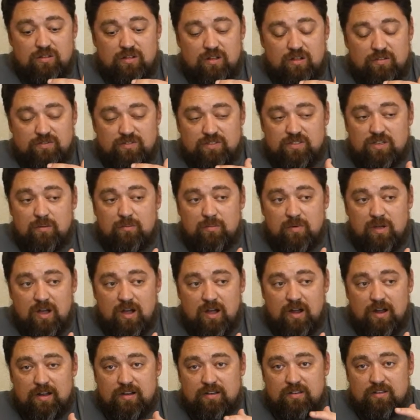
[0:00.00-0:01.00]
some
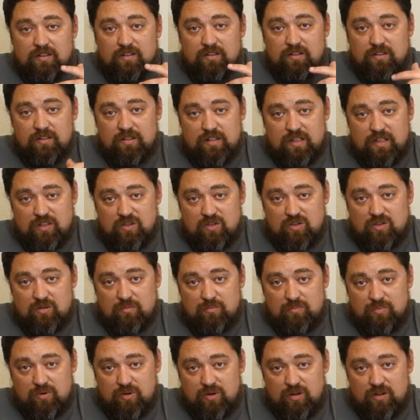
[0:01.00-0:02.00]
kind that you can
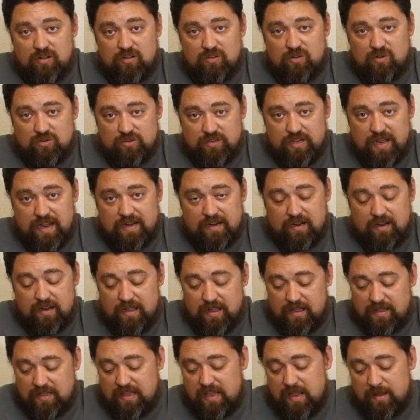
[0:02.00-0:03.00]
put your data
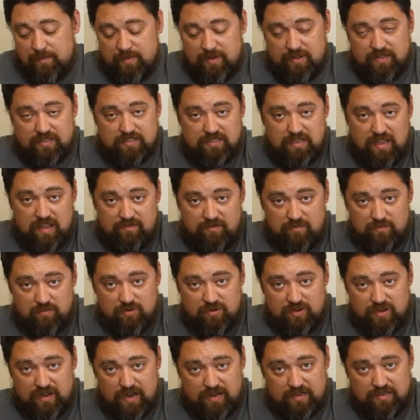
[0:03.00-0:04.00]
and keep it safe and
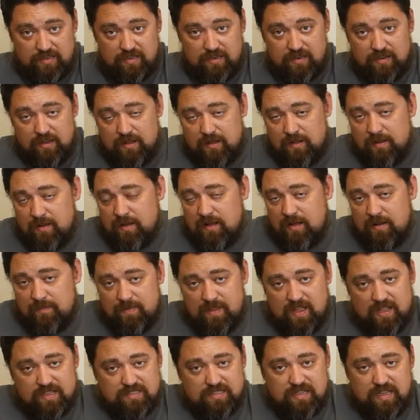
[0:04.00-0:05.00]
protected. I'm
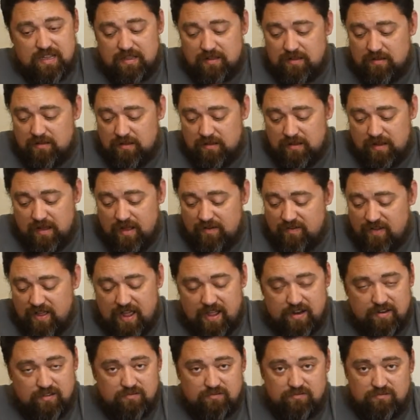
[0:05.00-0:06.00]
not saying I've
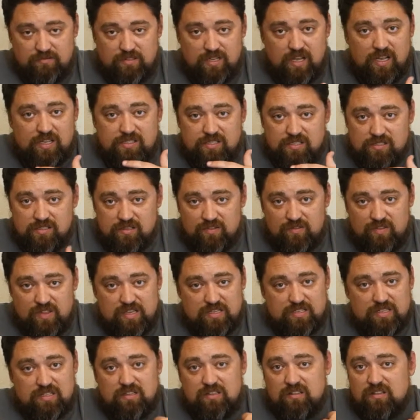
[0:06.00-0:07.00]
had dozens of
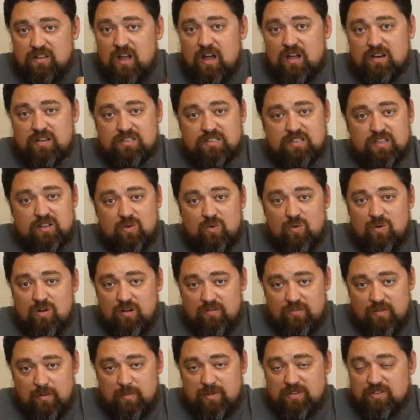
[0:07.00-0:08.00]
these and not a single one
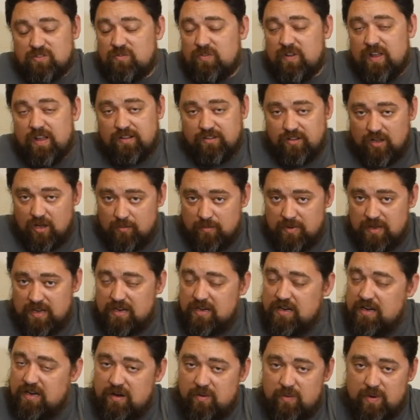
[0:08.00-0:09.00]
of them has failed on me
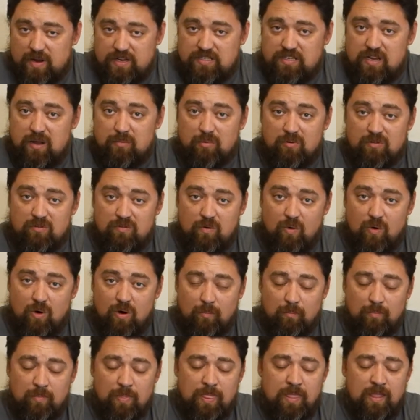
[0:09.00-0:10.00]
in any way, shape, or
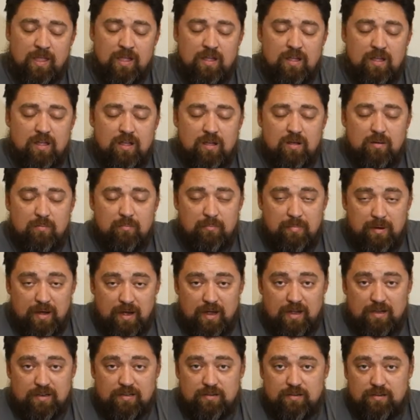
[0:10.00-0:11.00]
form,
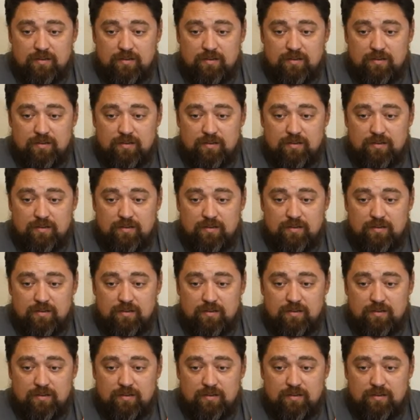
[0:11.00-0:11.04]
but